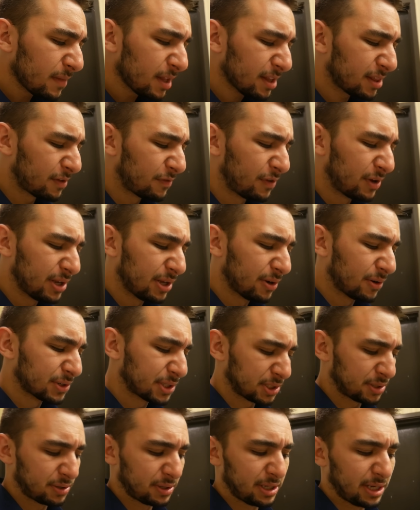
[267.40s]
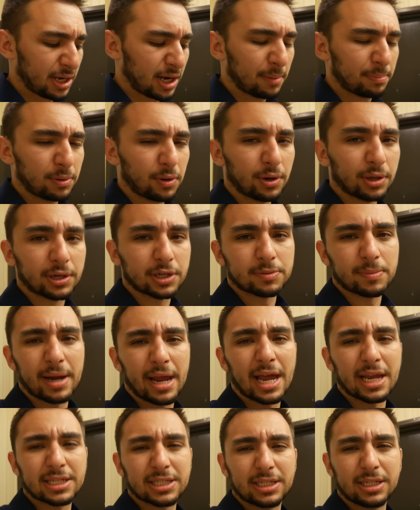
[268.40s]
The videos I couldn't get uploaded because my
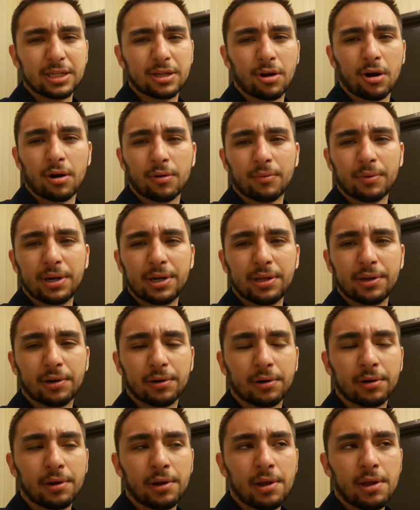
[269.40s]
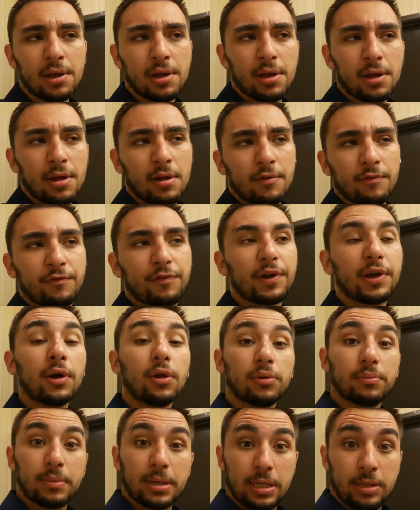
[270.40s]
SD card reader
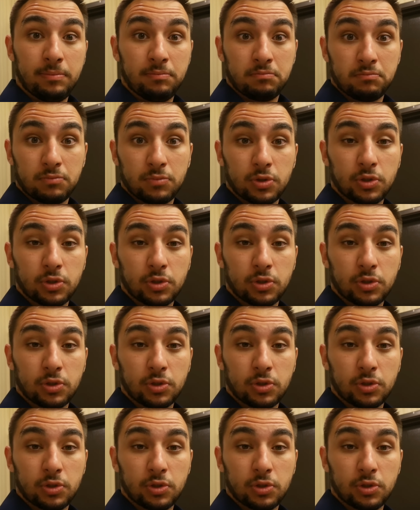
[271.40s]
failed me.